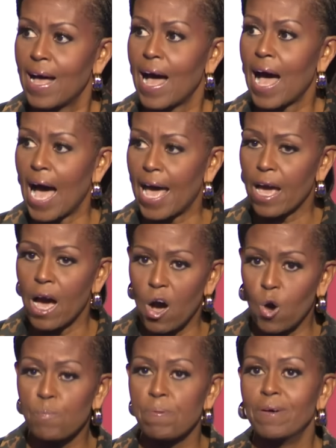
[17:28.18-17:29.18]
I
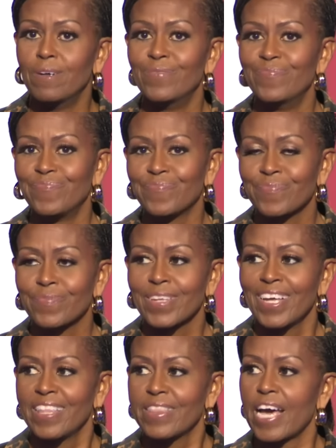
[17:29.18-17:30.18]

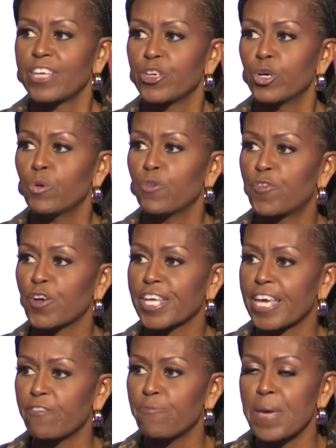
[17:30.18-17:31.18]
hope that you will
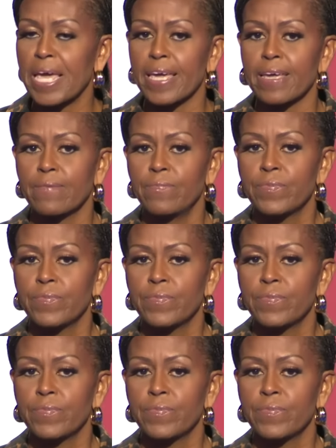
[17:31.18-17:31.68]
forgive me